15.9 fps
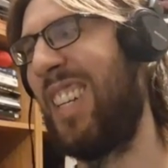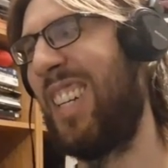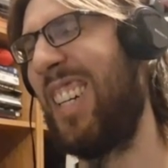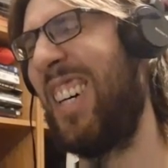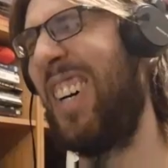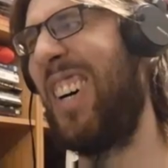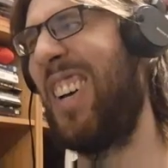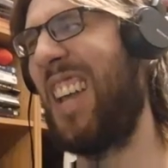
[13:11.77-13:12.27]

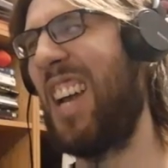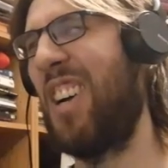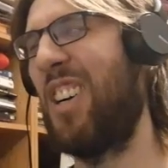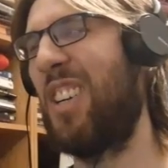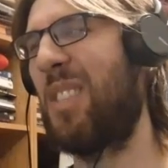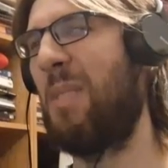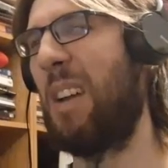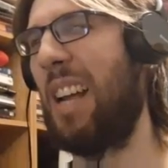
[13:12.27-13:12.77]
Oh, that
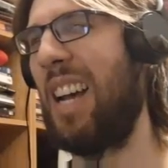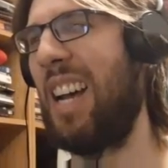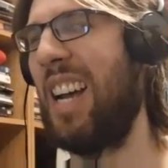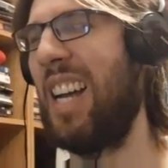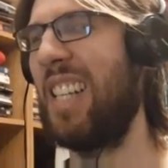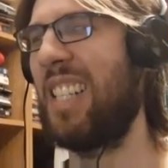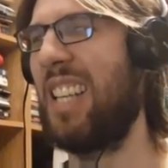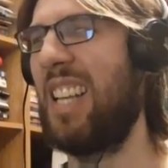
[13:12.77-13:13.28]
hurts my
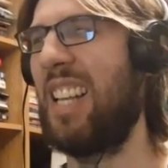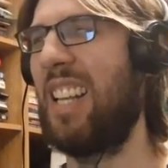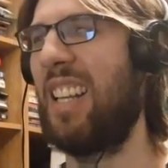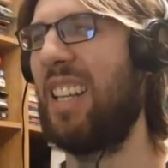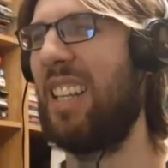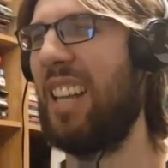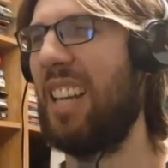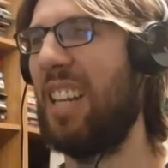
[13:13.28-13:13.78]
eyes.
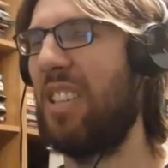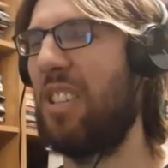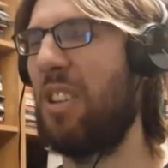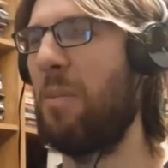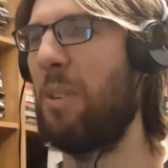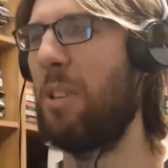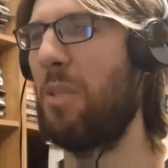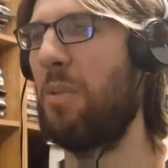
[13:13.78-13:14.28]
That is so
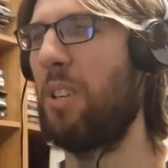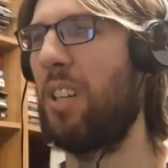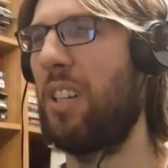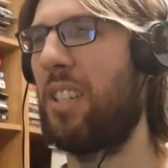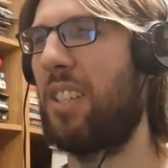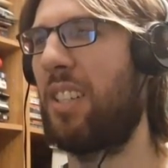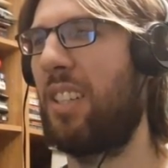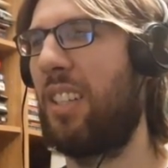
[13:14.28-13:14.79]
much
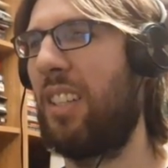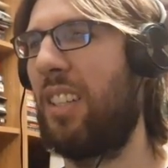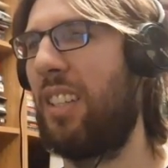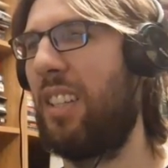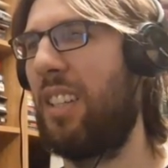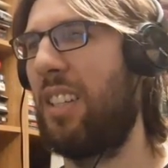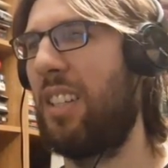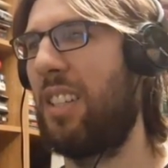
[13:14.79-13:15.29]
worse.
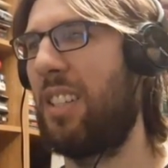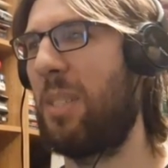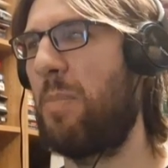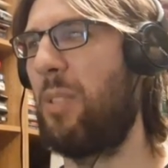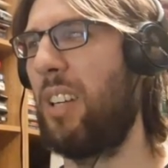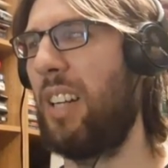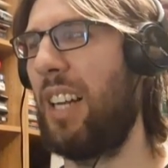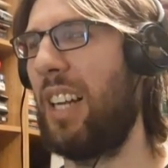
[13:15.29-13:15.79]
Just
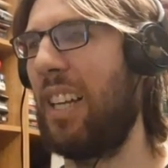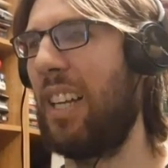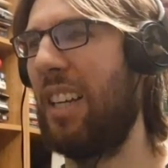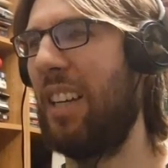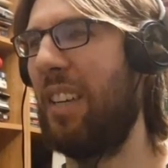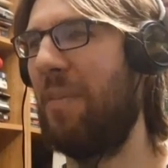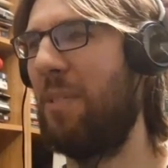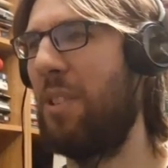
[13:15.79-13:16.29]
putting
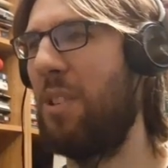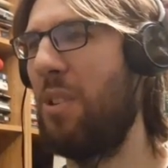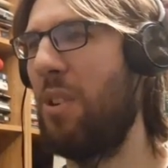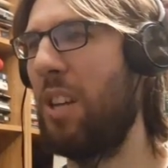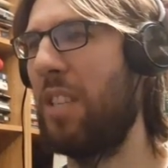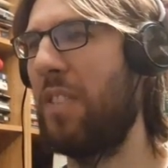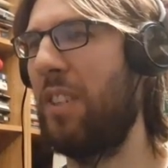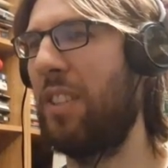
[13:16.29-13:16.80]
a
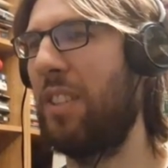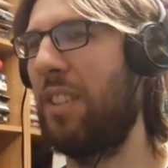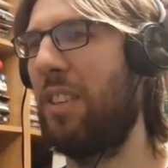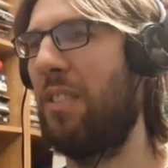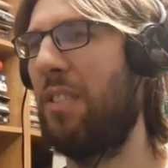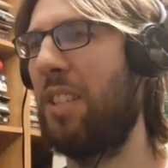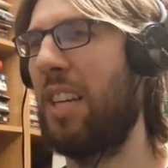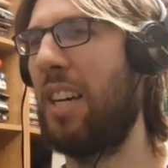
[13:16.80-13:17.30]
noise filter
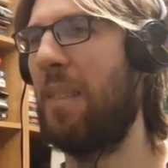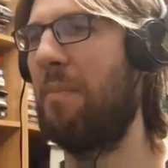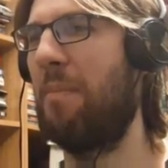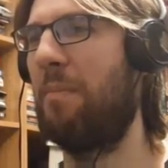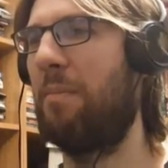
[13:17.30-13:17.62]
over top.